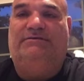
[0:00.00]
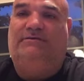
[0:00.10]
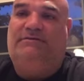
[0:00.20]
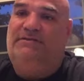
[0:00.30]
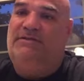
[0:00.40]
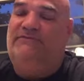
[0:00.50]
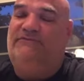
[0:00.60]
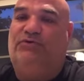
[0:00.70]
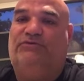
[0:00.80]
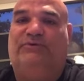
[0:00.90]
the
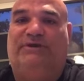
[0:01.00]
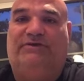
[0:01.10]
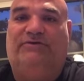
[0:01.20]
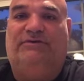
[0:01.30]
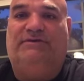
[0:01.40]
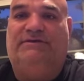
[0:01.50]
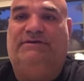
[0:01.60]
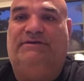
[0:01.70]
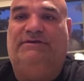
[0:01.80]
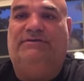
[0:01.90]
fourth week, you're
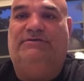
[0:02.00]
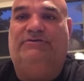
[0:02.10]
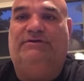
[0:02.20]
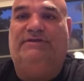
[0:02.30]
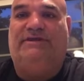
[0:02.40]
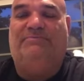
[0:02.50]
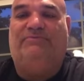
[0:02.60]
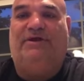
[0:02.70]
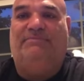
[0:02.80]
into you're into game prep